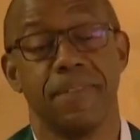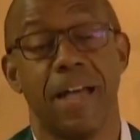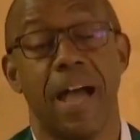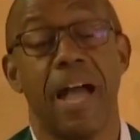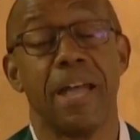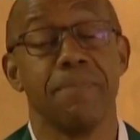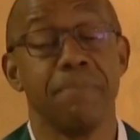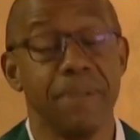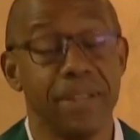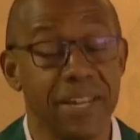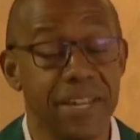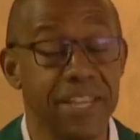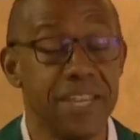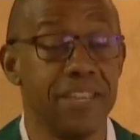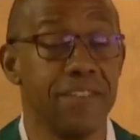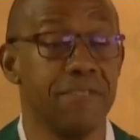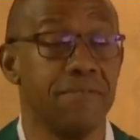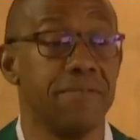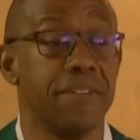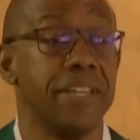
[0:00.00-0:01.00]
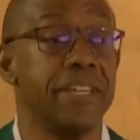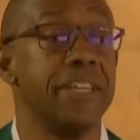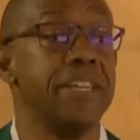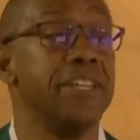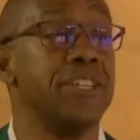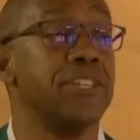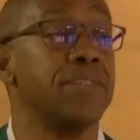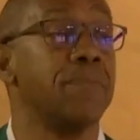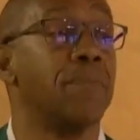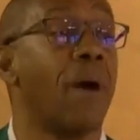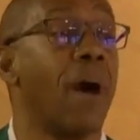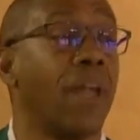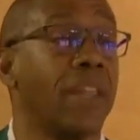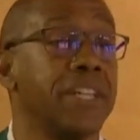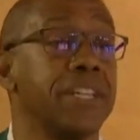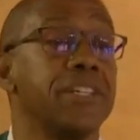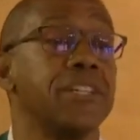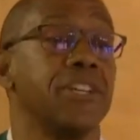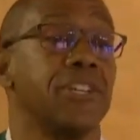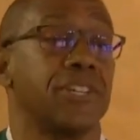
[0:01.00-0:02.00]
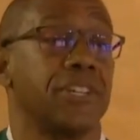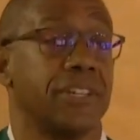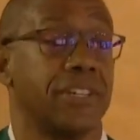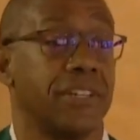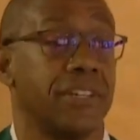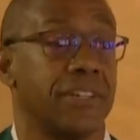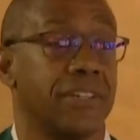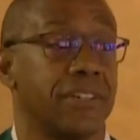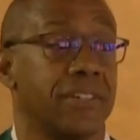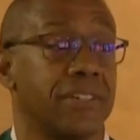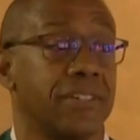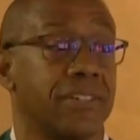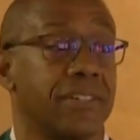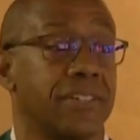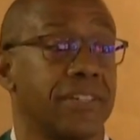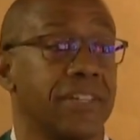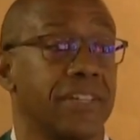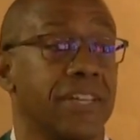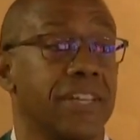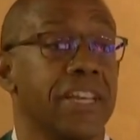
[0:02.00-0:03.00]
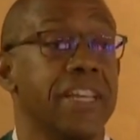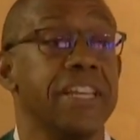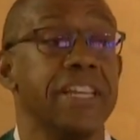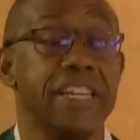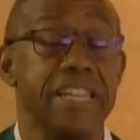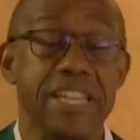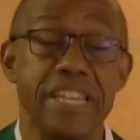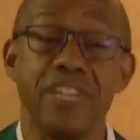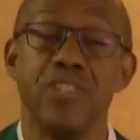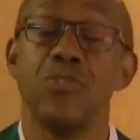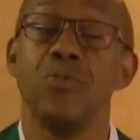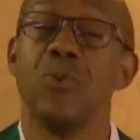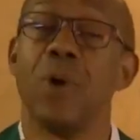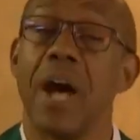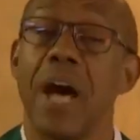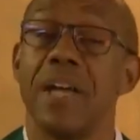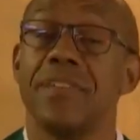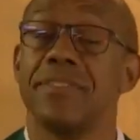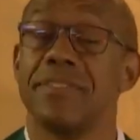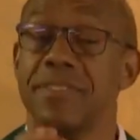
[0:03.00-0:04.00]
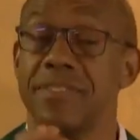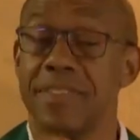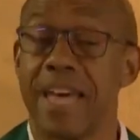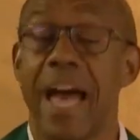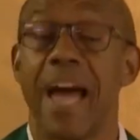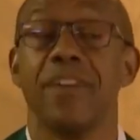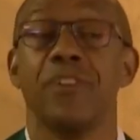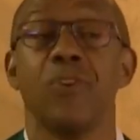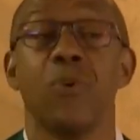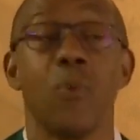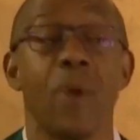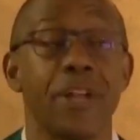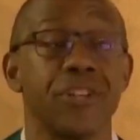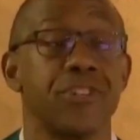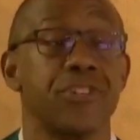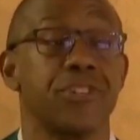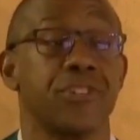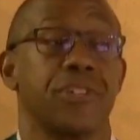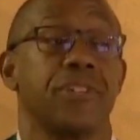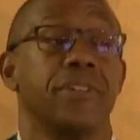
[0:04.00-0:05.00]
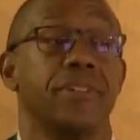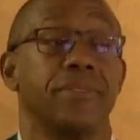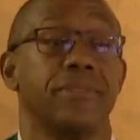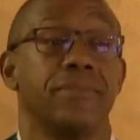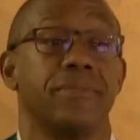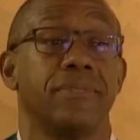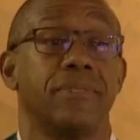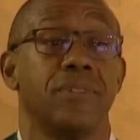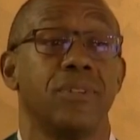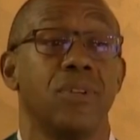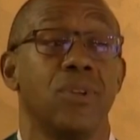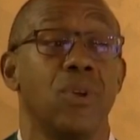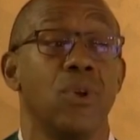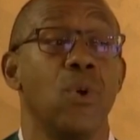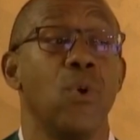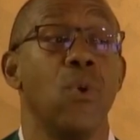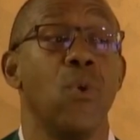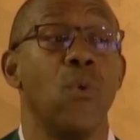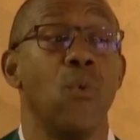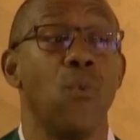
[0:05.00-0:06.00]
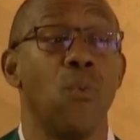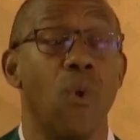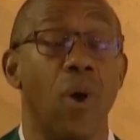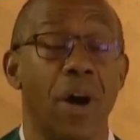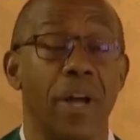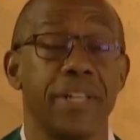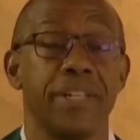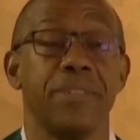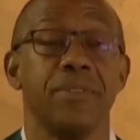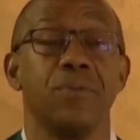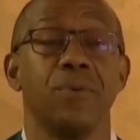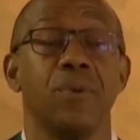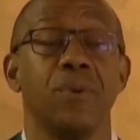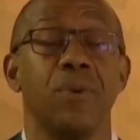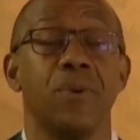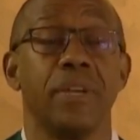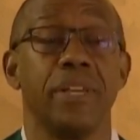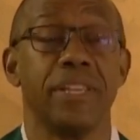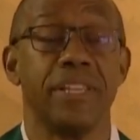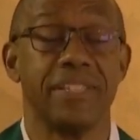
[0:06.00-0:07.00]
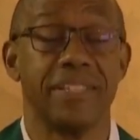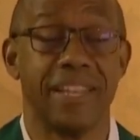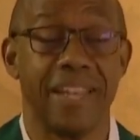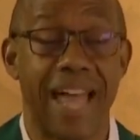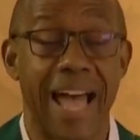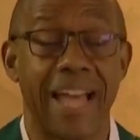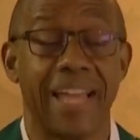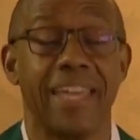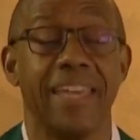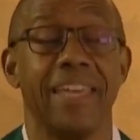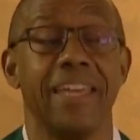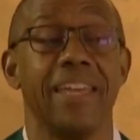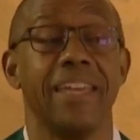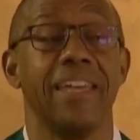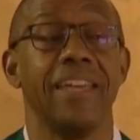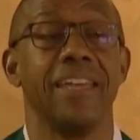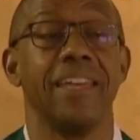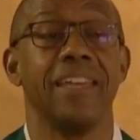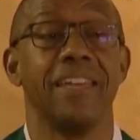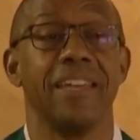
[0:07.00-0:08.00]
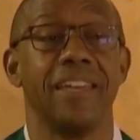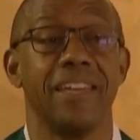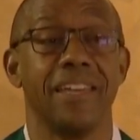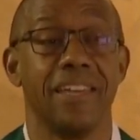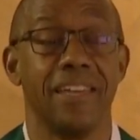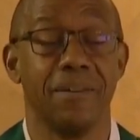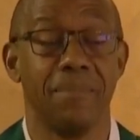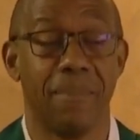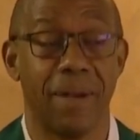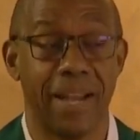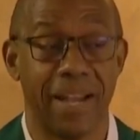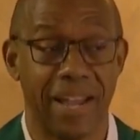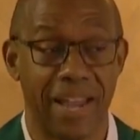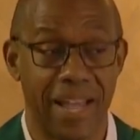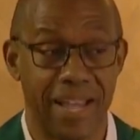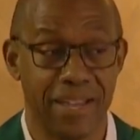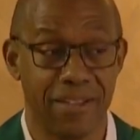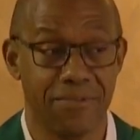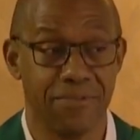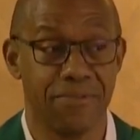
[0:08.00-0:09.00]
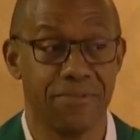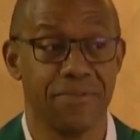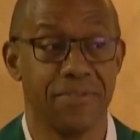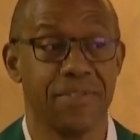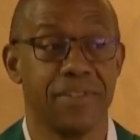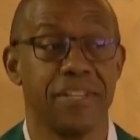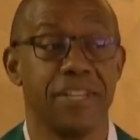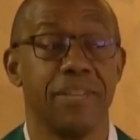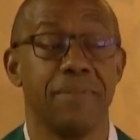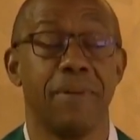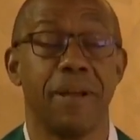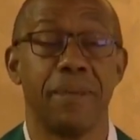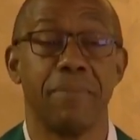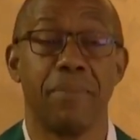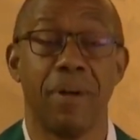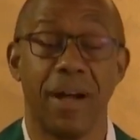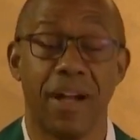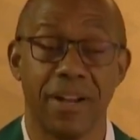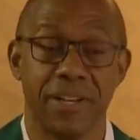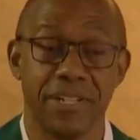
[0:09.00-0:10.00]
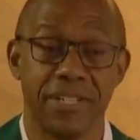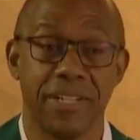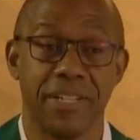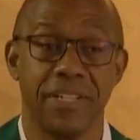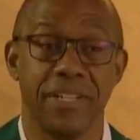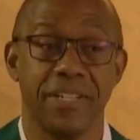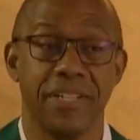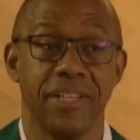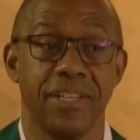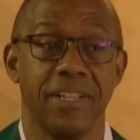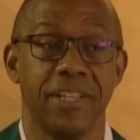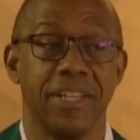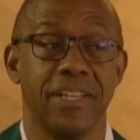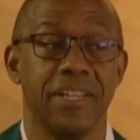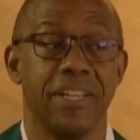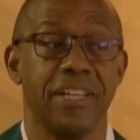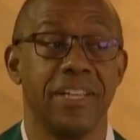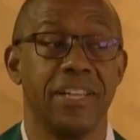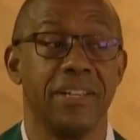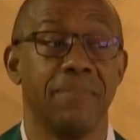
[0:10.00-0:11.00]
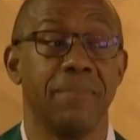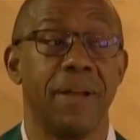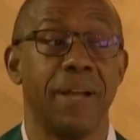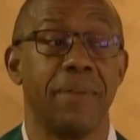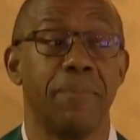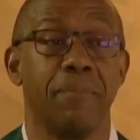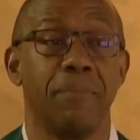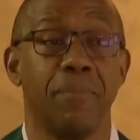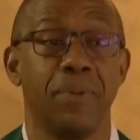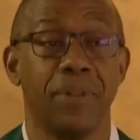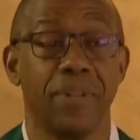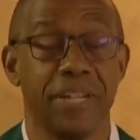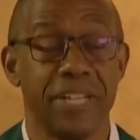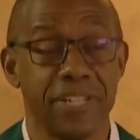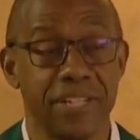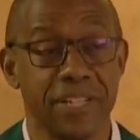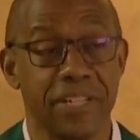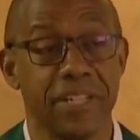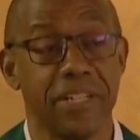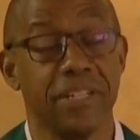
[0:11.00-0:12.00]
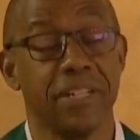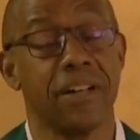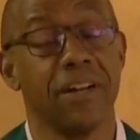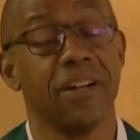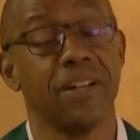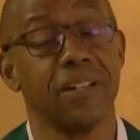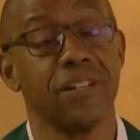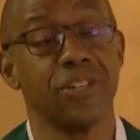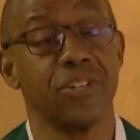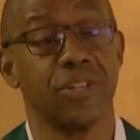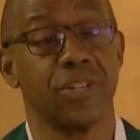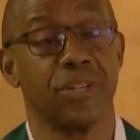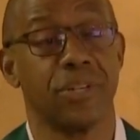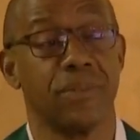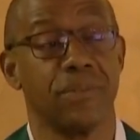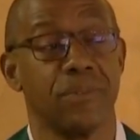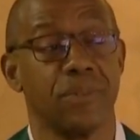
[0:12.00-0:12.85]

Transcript: I believe that each politician need to ask that question, what is lacking in my life, in my party, in my political culture.